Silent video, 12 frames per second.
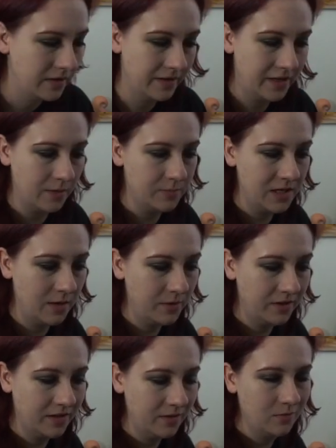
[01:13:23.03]
I kept
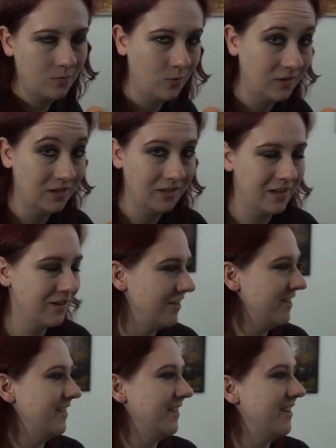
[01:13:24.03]
tapping that one little
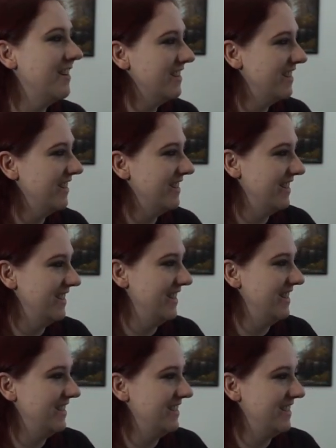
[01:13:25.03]
area there
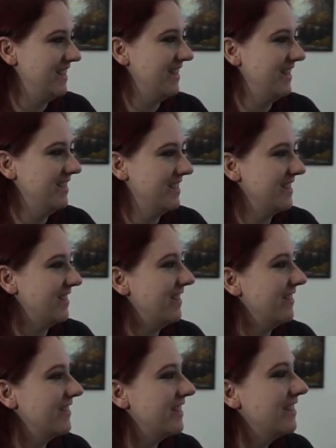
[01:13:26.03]
to get it
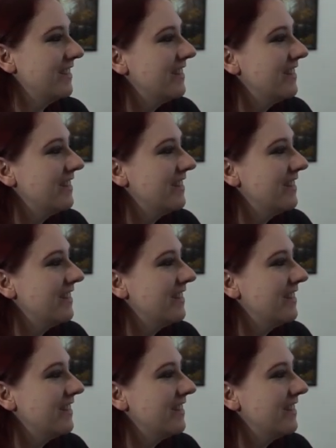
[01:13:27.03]
soft. I